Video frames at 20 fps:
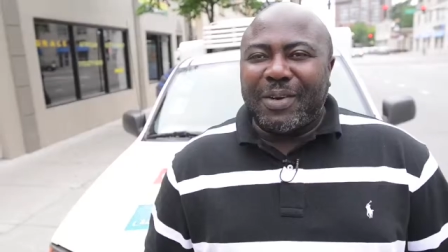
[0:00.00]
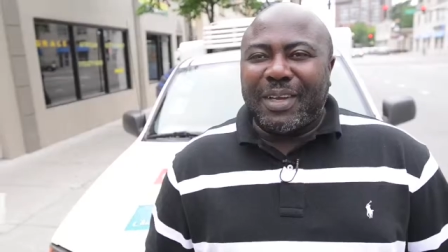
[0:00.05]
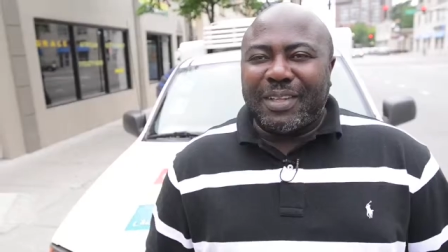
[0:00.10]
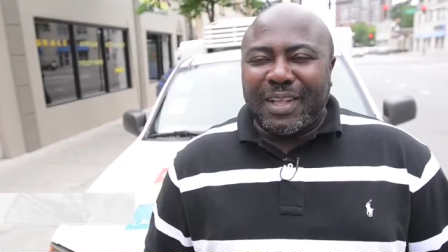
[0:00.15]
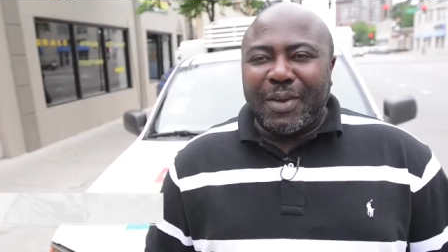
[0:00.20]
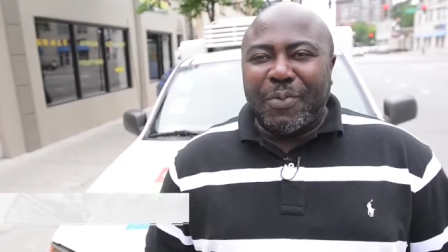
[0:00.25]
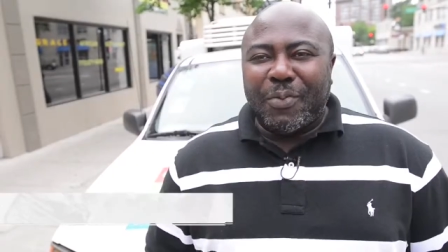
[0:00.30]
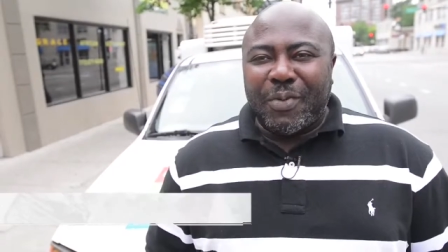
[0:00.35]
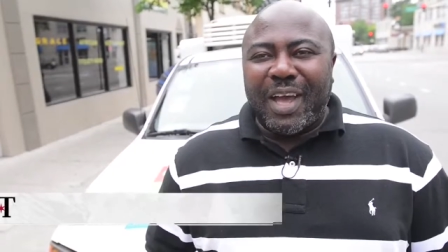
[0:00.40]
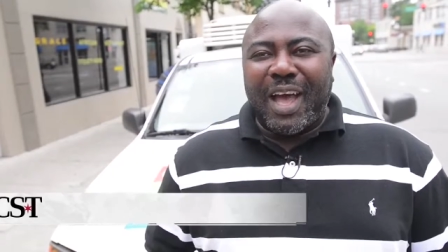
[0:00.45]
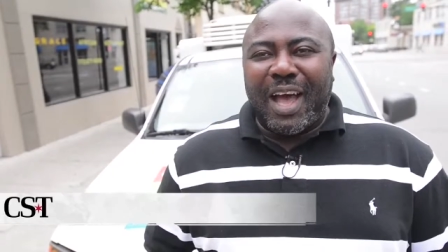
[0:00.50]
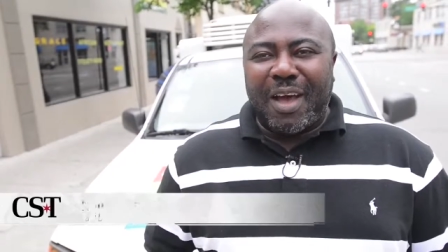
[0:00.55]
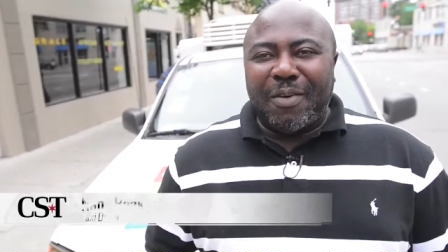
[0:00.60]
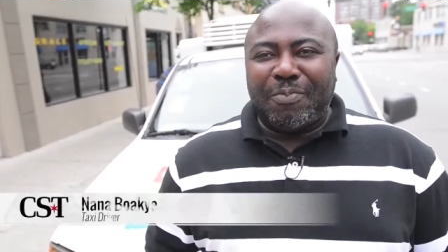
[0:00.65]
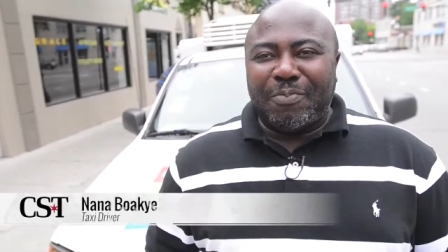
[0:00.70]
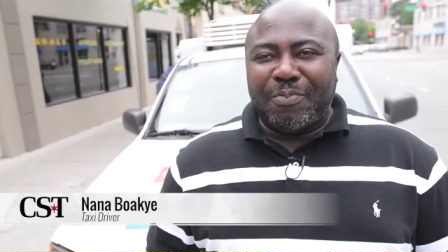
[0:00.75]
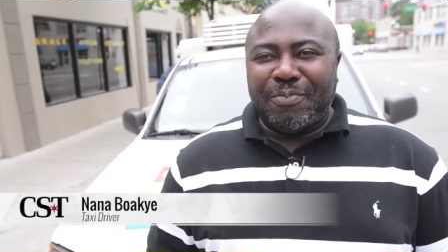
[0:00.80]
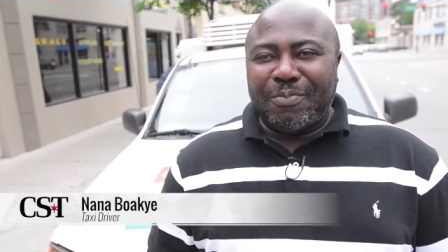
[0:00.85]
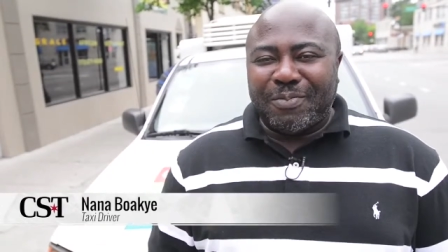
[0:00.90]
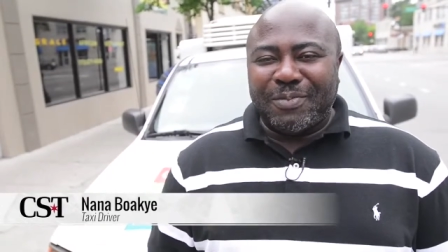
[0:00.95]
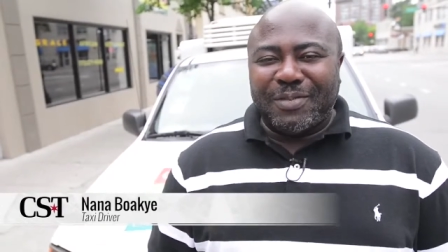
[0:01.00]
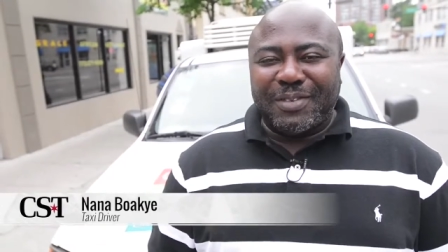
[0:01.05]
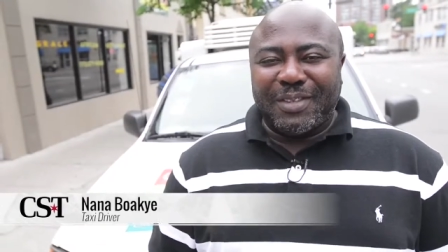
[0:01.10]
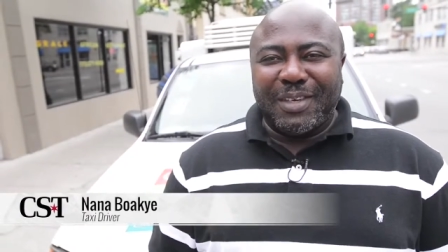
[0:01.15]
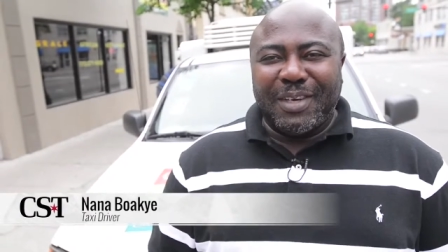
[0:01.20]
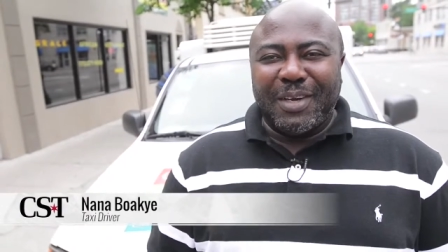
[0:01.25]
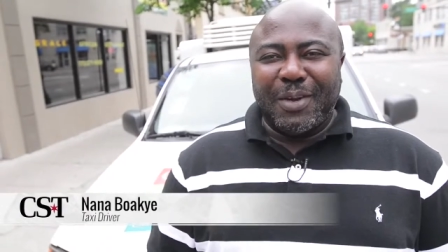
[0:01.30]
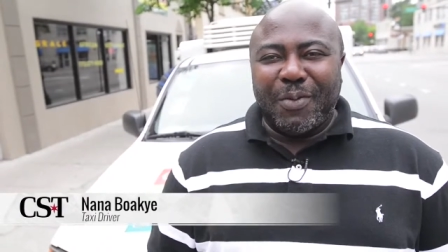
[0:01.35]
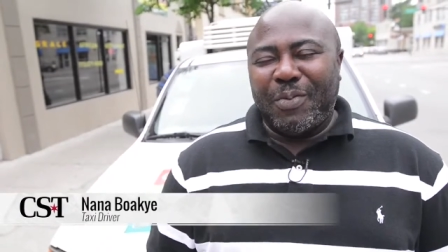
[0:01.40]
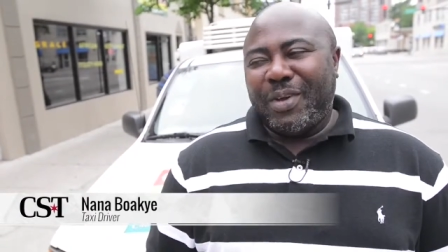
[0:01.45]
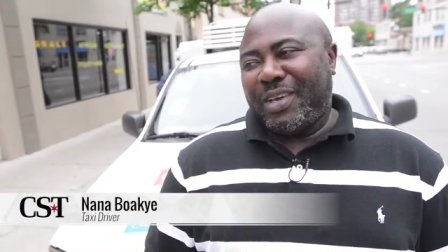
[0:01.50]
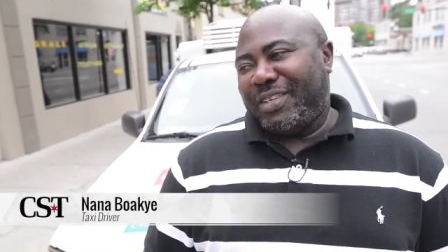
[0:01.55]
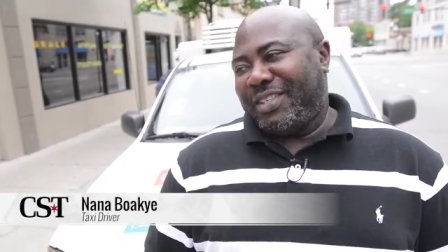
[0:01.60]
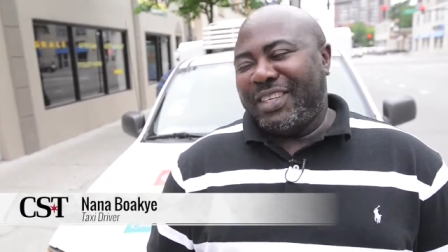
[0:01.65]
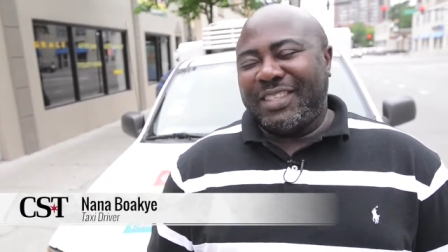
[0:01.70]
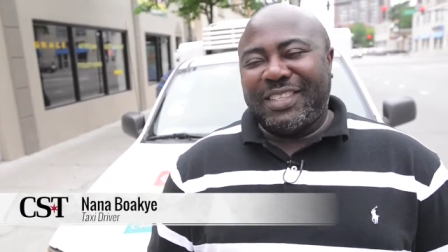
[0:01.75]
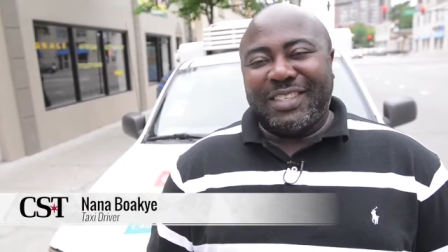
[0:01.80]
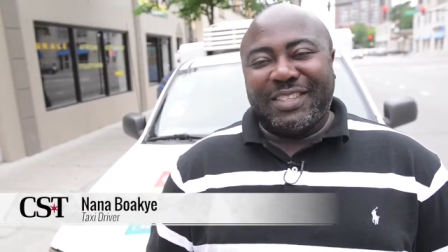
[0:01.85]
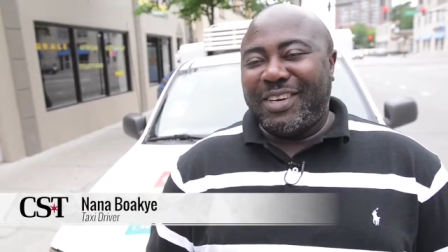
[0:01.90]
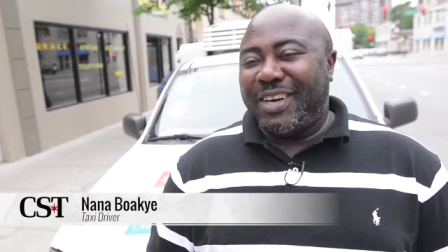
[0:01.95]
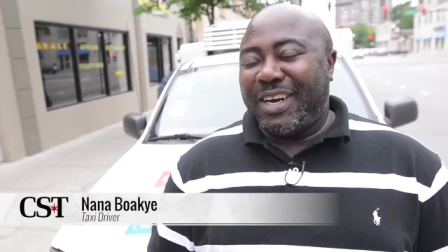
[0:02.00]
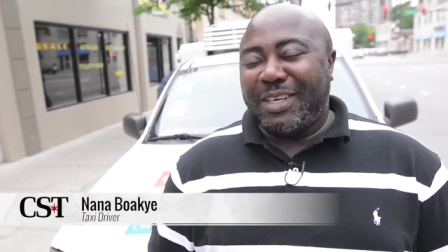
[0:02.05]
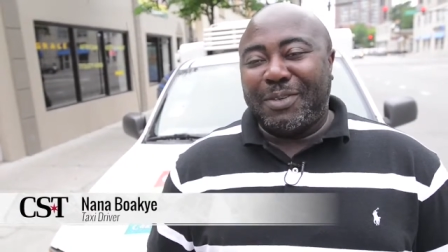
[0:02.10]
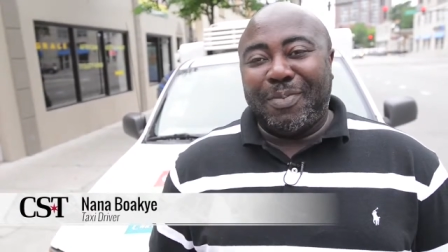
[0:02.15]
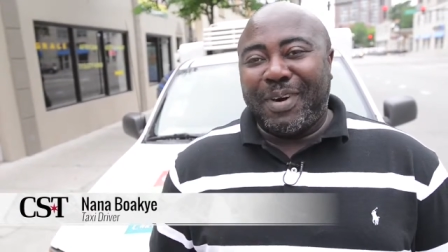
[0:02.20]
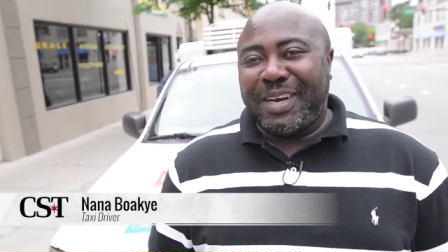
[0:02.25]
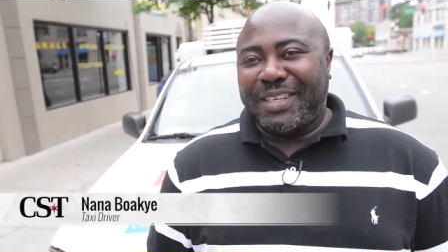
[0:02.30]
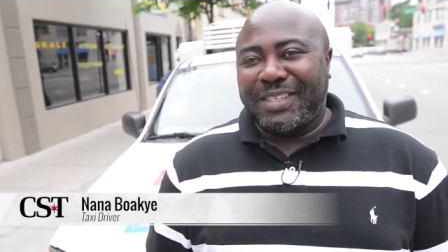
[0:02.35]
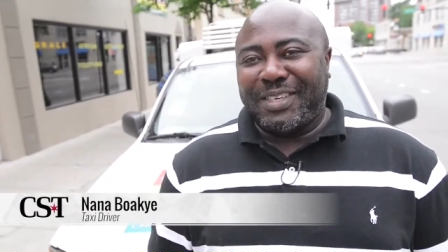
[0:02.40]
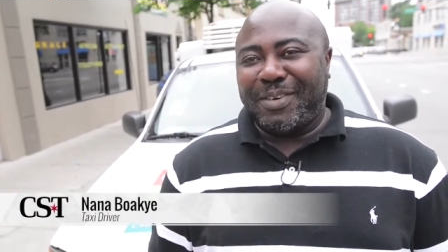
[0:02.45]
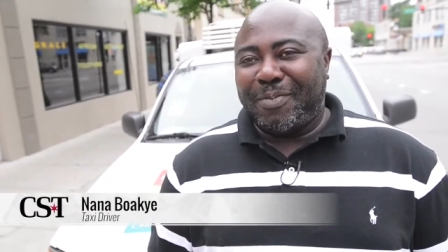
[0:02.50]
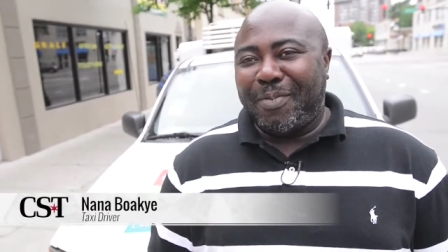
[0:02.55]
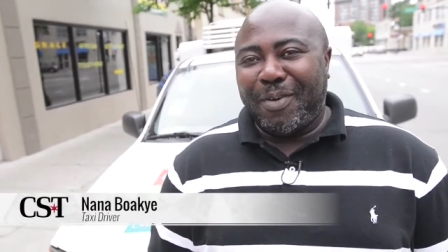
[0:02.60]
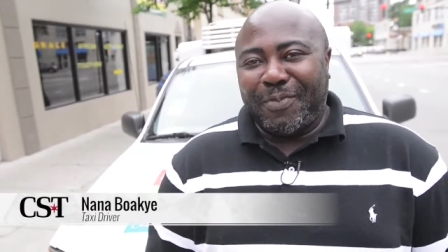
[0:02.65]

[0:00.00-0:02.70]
I think we have, we are just as good as Brazil,